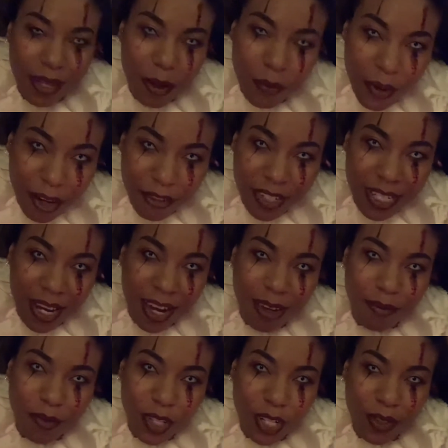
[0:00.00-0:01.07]
up every
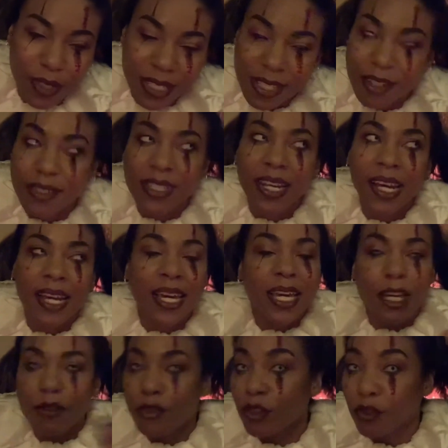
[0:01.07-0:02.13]
time, you know, because
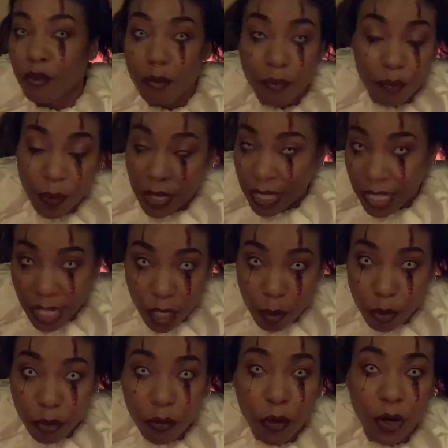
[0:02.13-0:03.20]
if you've been here
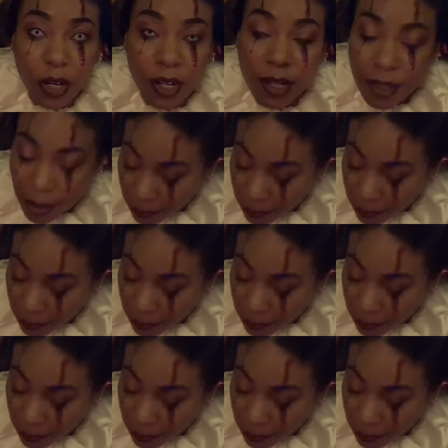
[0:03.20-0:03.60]
before,